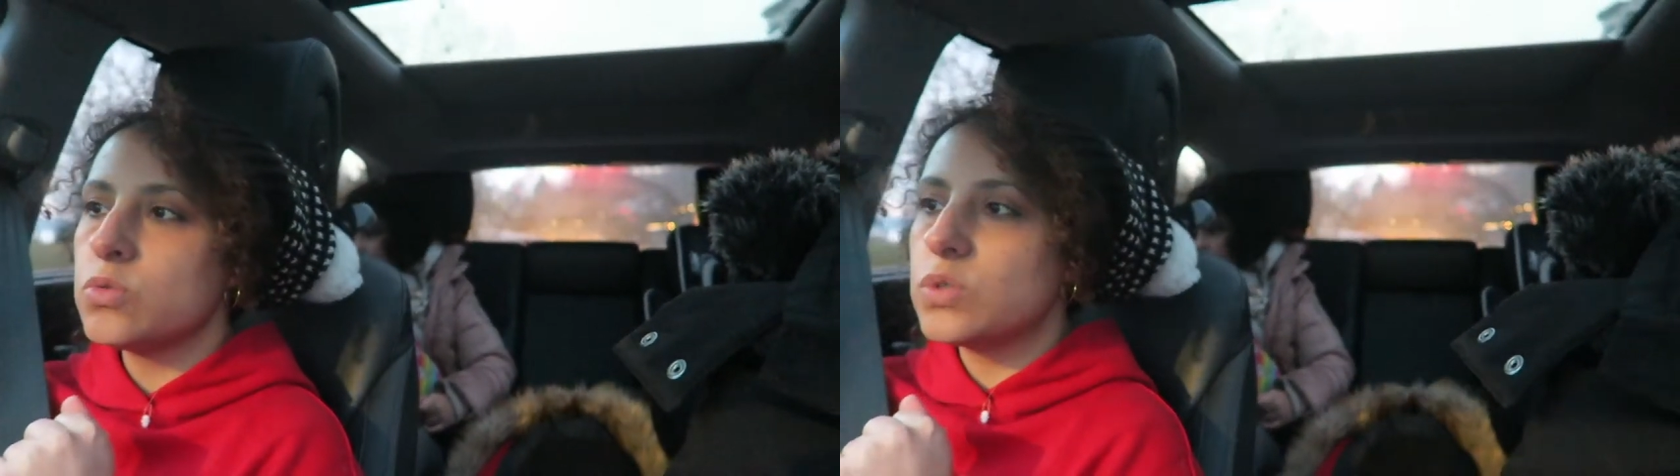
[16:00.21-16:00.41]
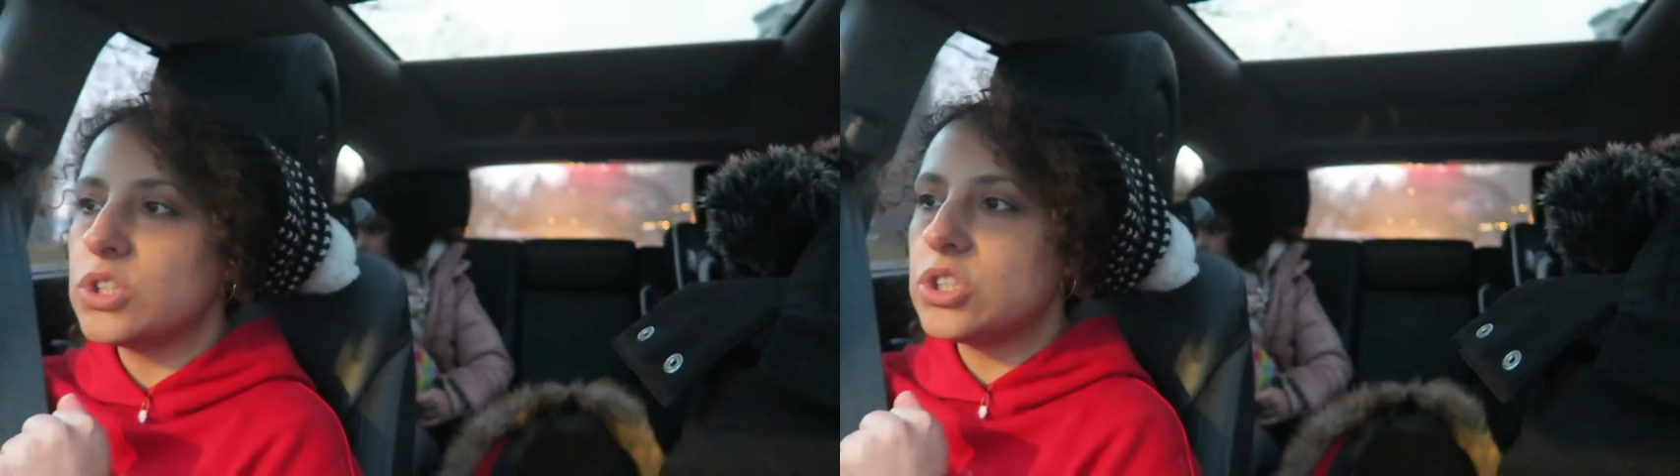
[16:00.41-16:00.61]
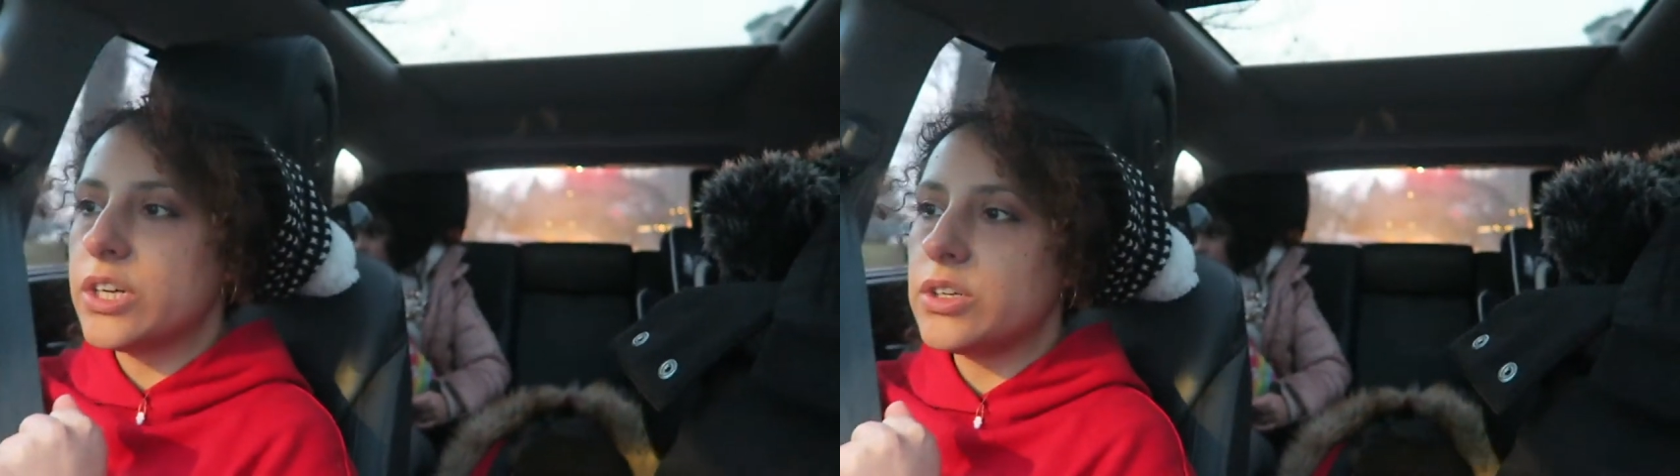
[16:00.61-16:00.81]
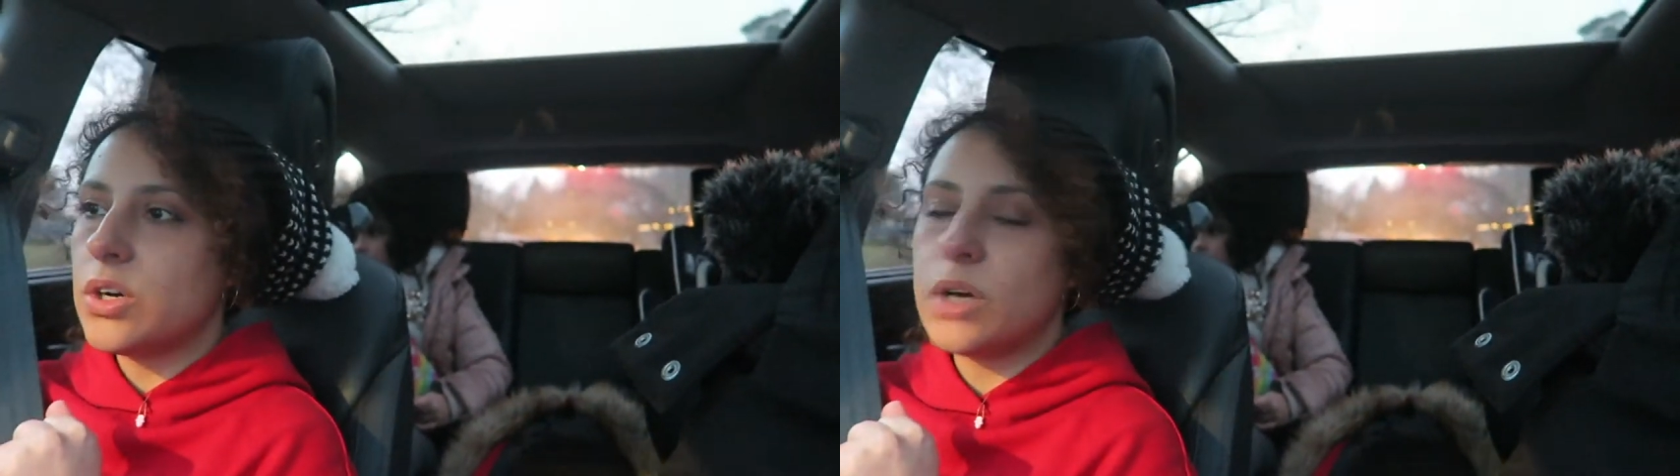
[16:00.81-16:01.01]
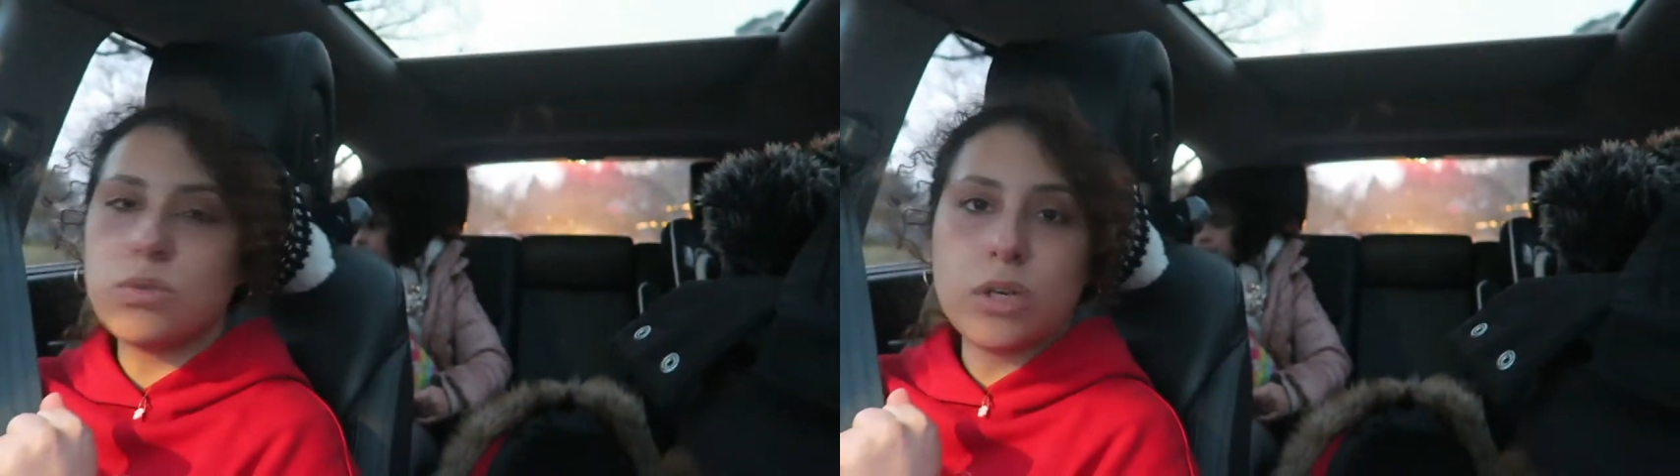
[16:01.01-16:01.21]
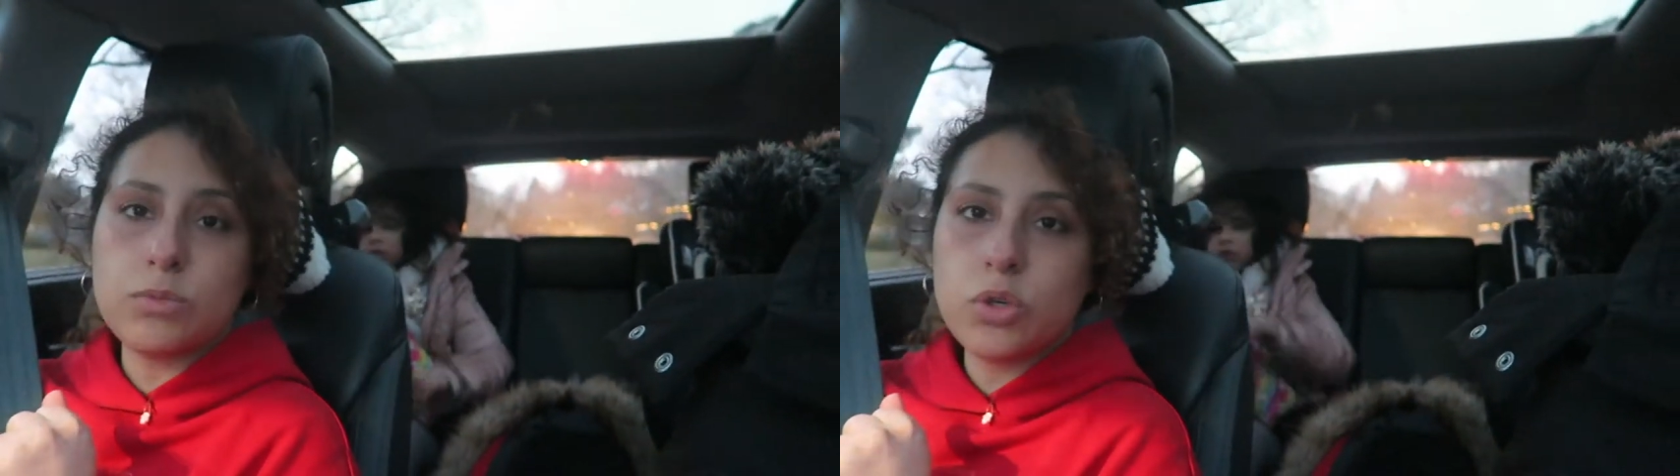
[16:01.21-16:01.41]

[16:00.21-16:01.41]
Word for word: which I'm